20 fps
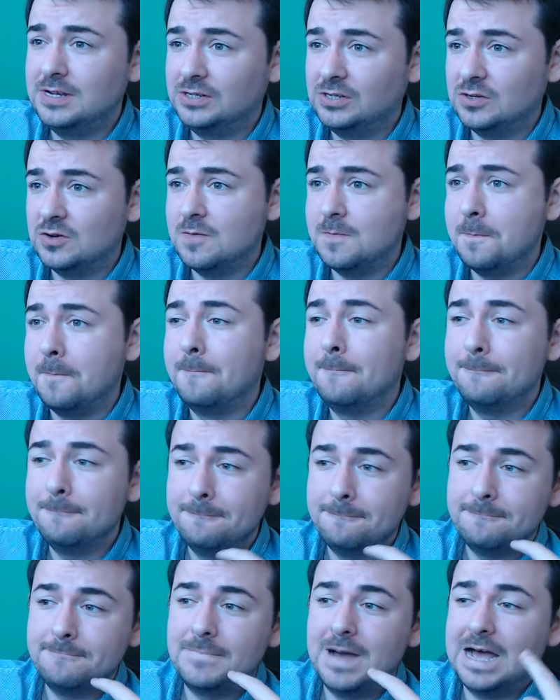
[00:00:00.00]
assume
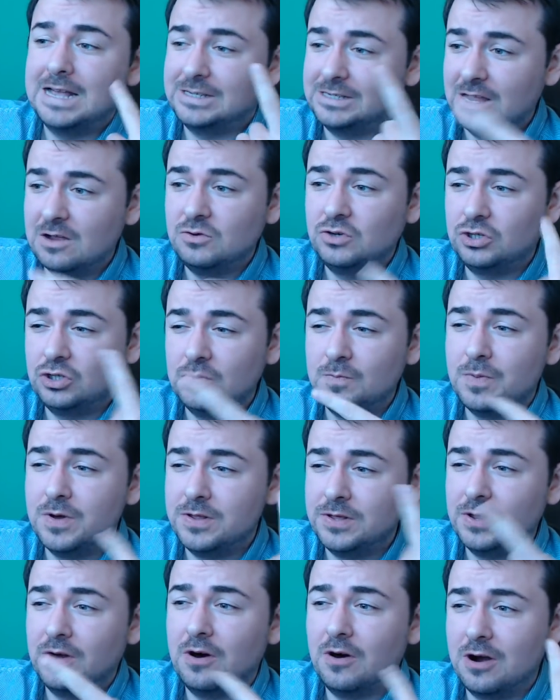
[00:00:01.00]
I sound
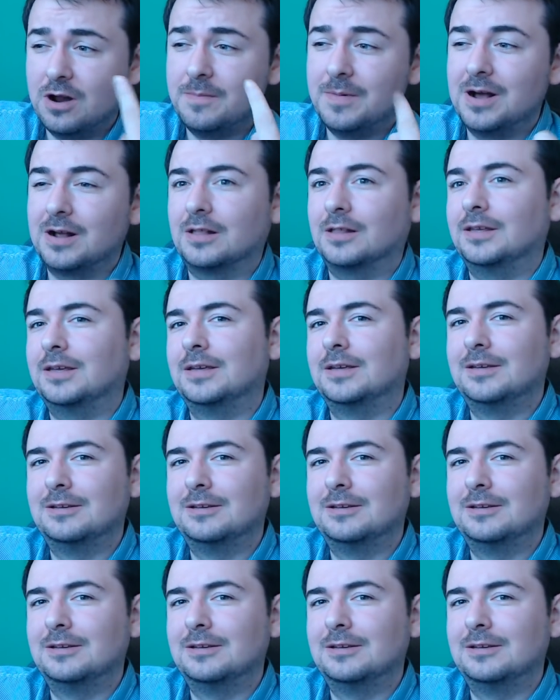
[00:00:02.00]
stupid or I'm ugly.